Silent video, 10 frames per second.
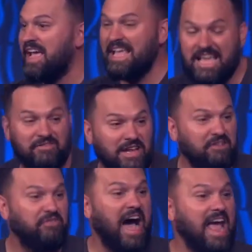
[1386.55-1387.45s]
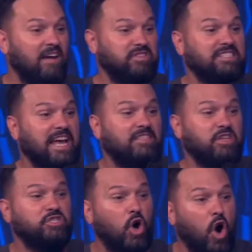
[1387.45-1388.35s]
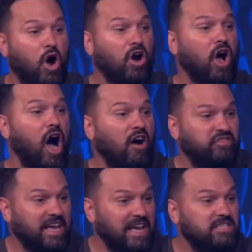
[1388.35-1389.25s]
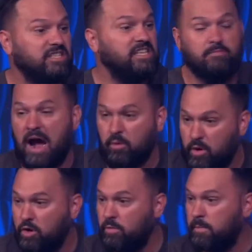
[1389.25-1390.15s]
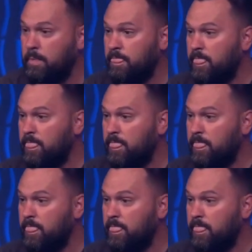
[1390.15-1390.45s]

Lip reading: even if I have to take the door off the hinges in my room.